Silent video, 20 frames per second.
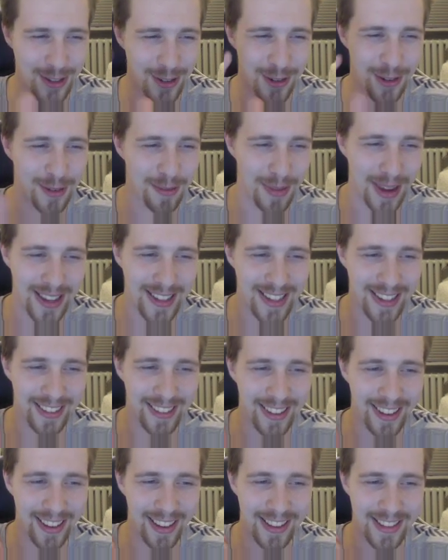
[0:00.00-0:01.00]
So
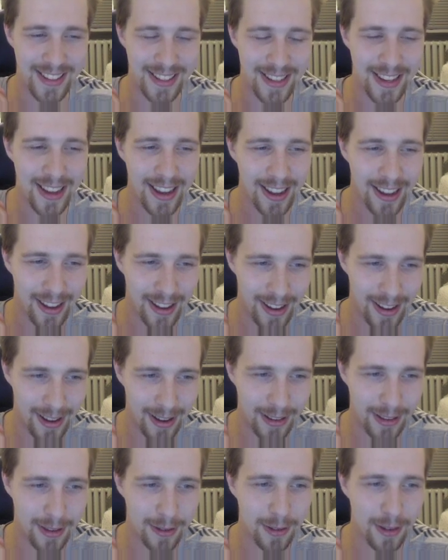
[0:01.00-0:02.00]
basically it's
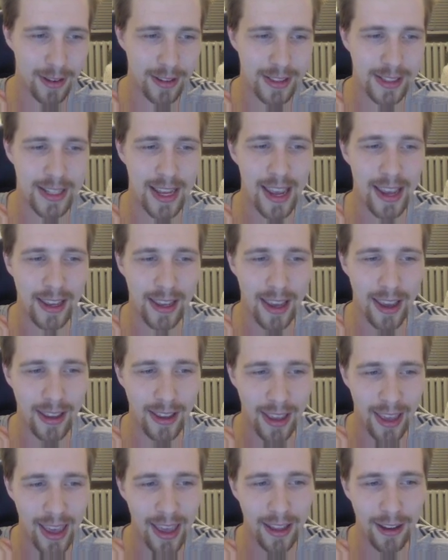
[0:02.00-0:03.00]

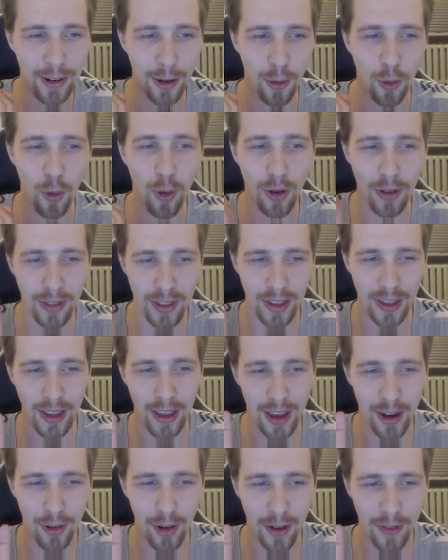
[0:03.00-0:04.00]
taking in all
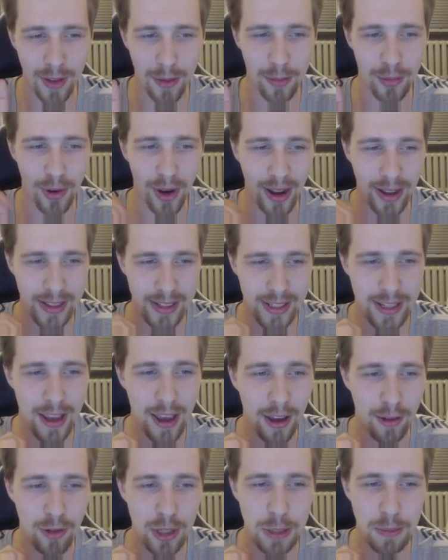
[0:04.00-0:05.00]
the area of the brains
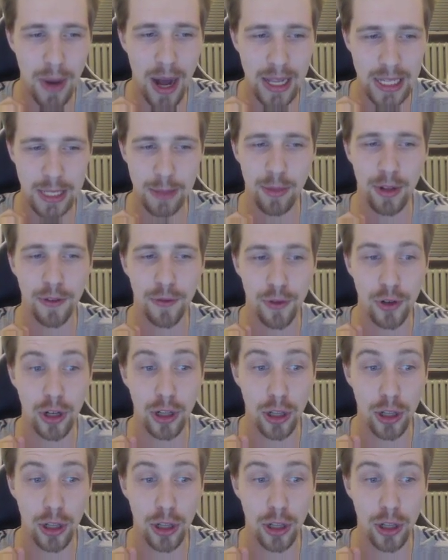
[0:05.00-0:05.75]
responsible for